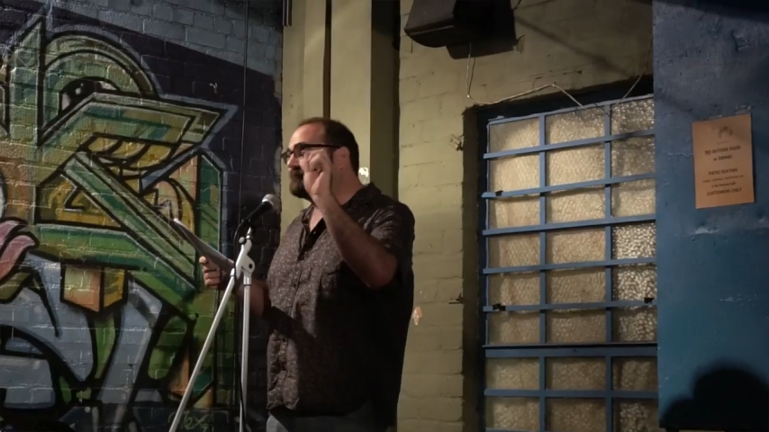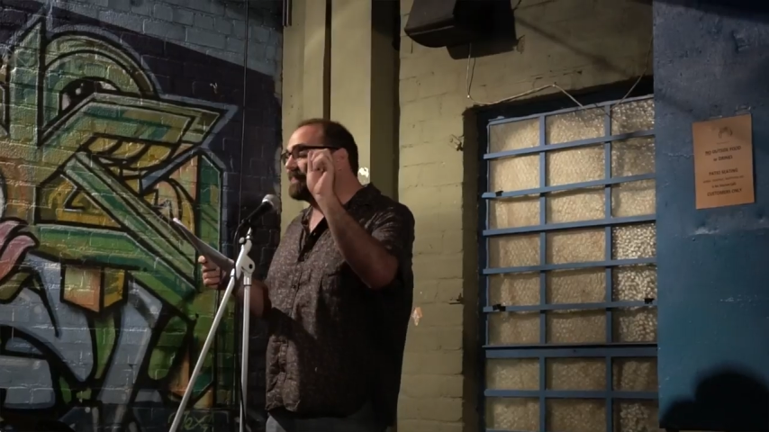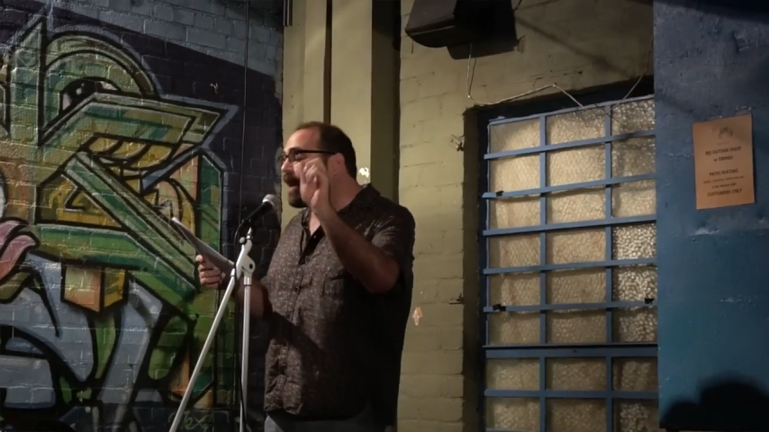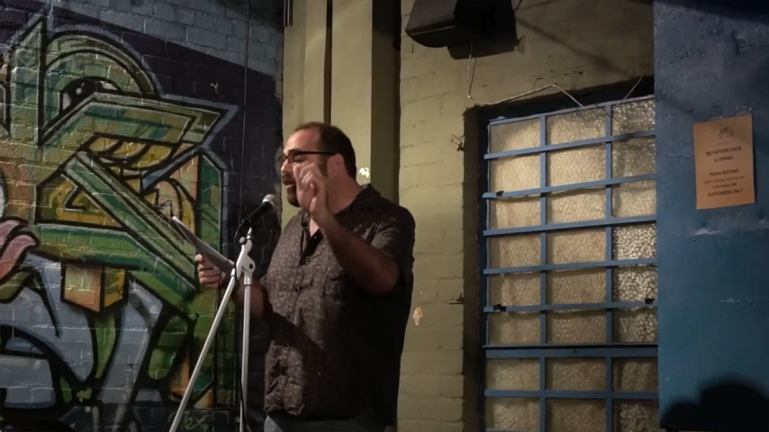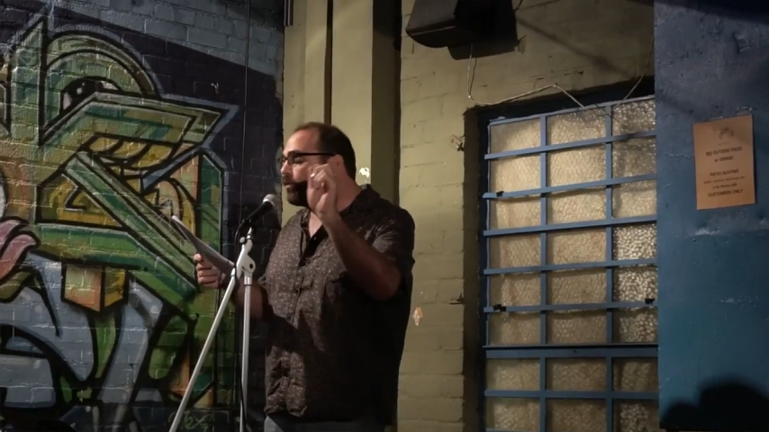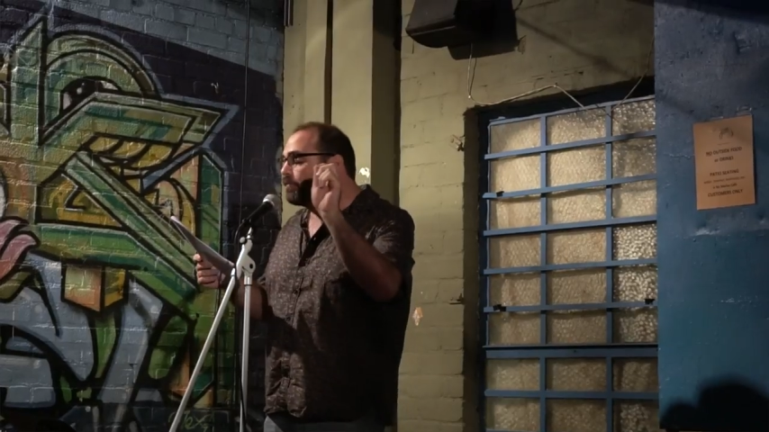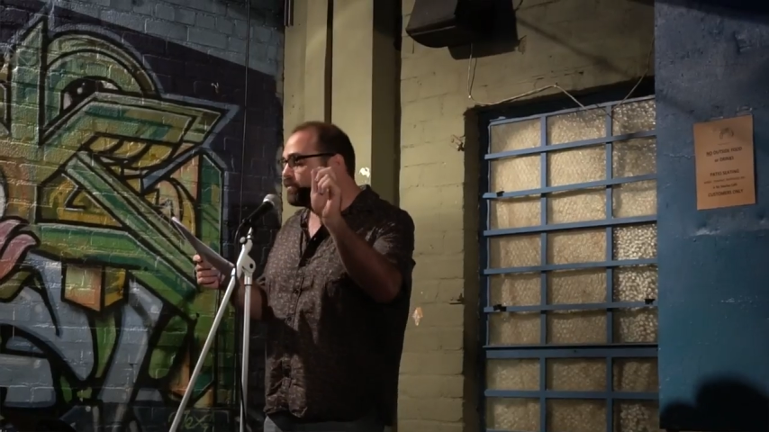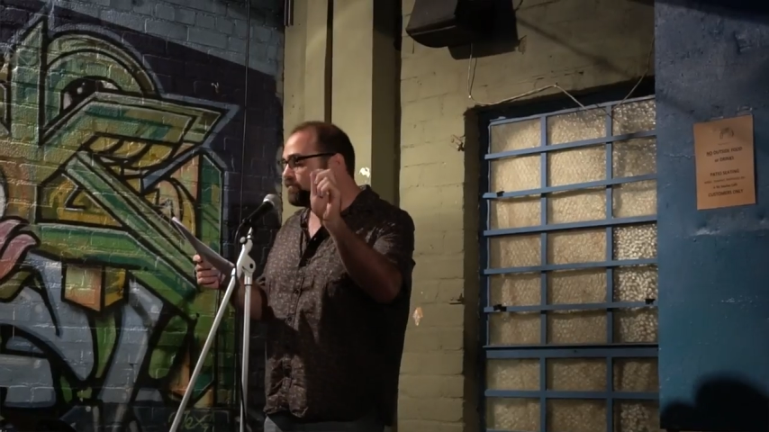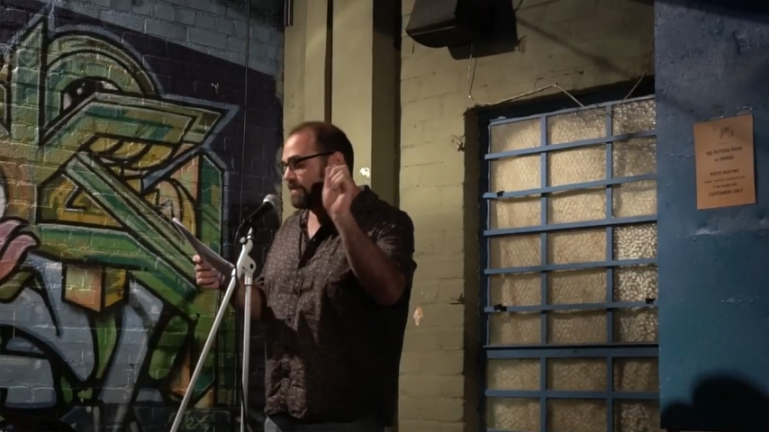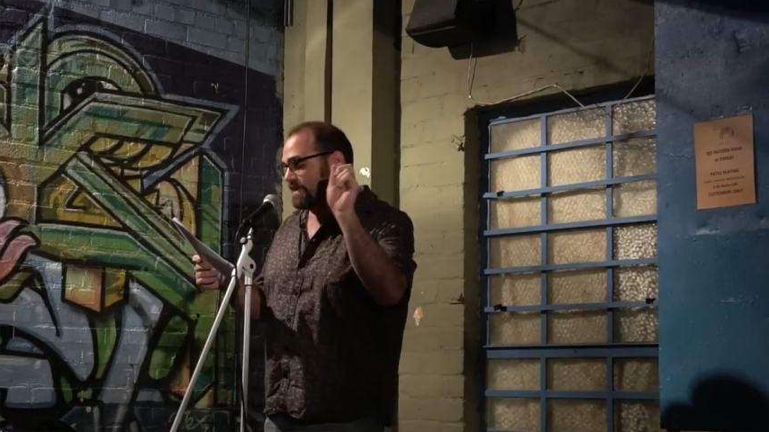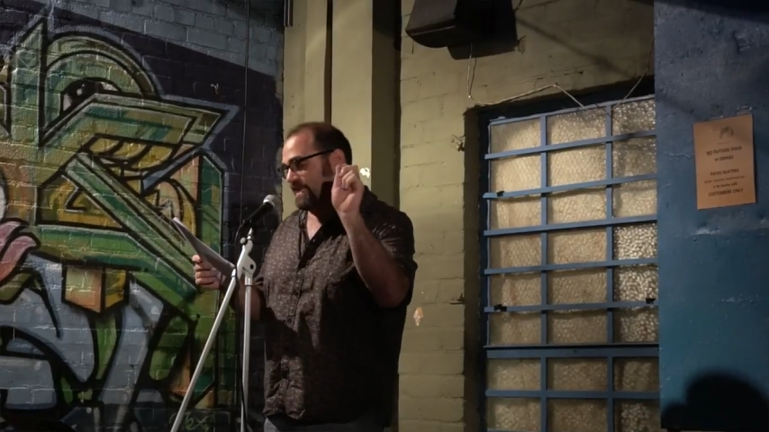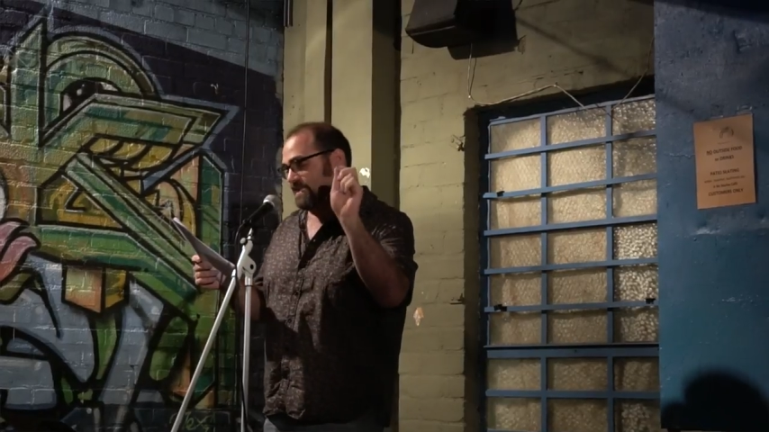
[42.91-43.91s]
Bowel
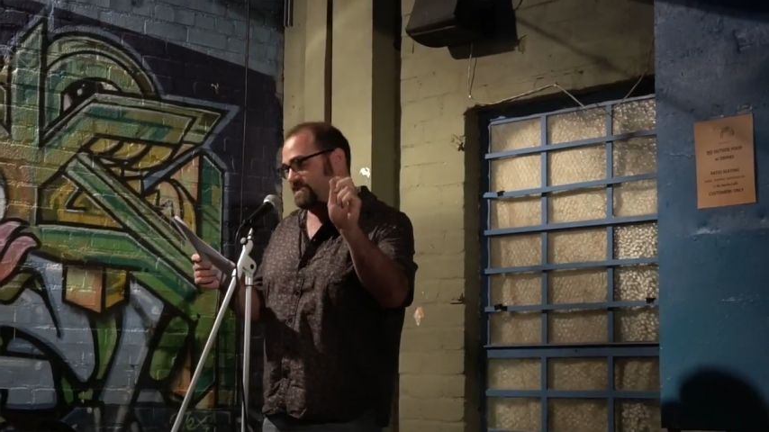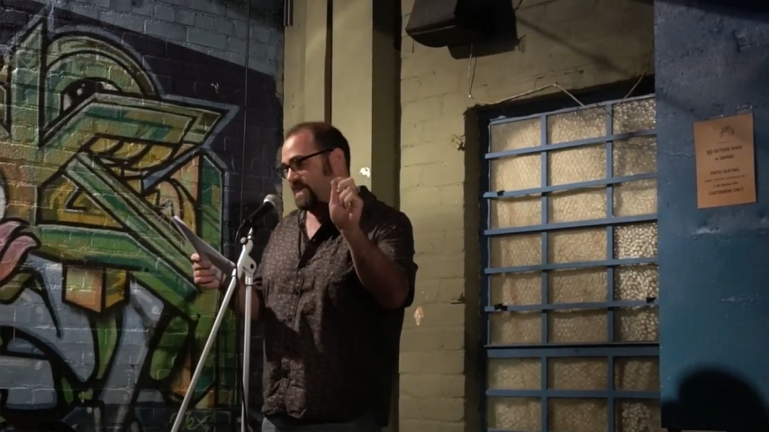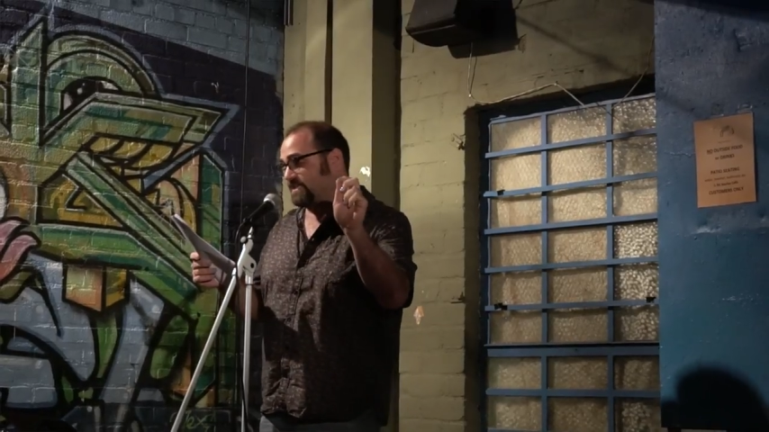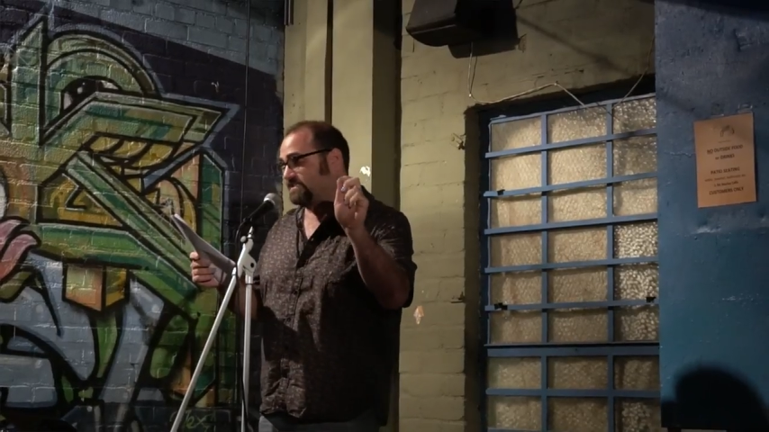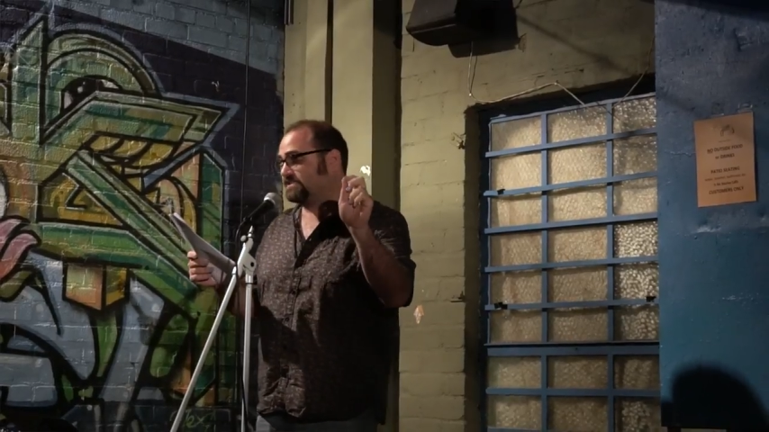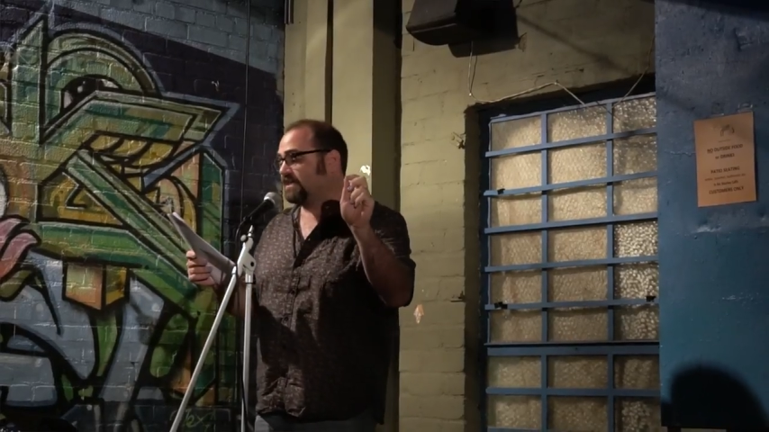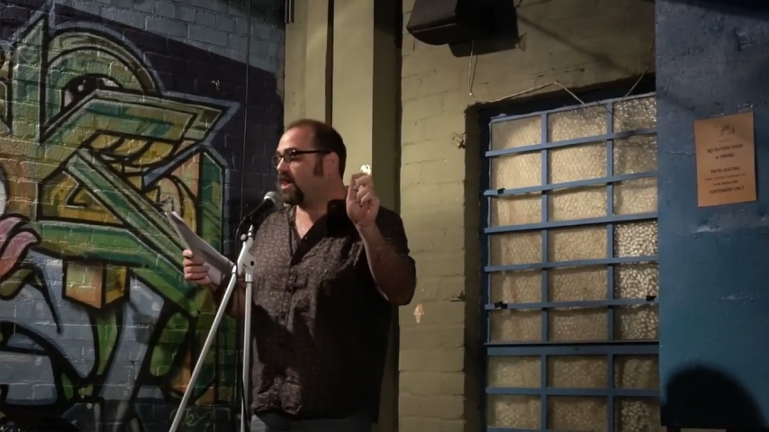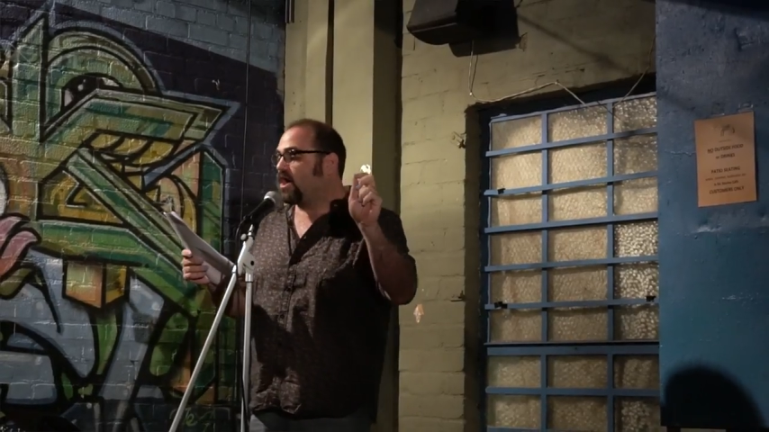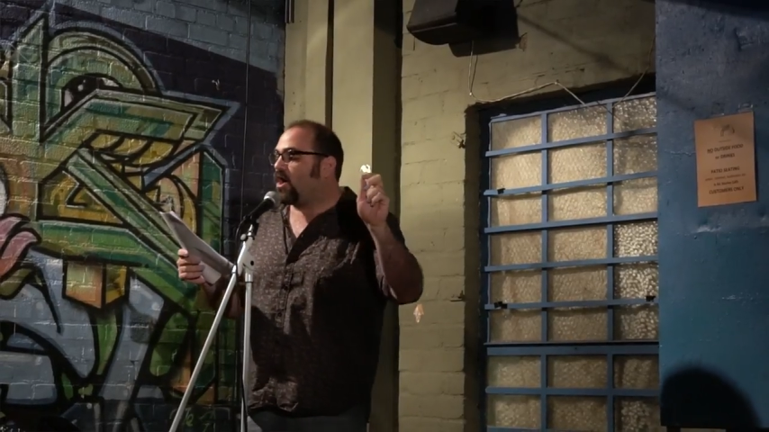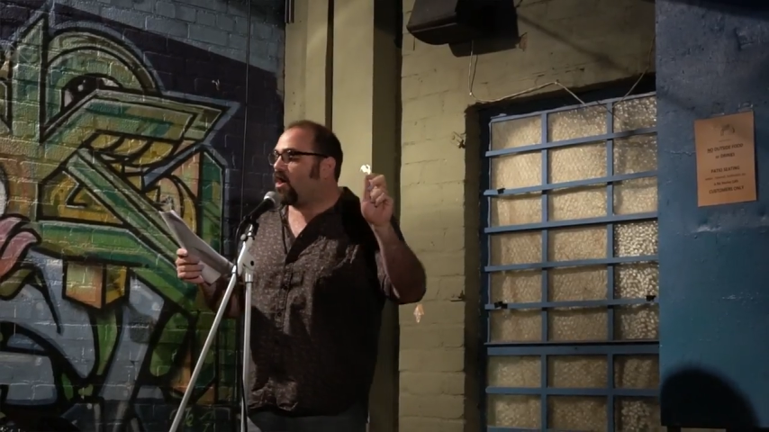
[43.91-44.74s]
Movement Index,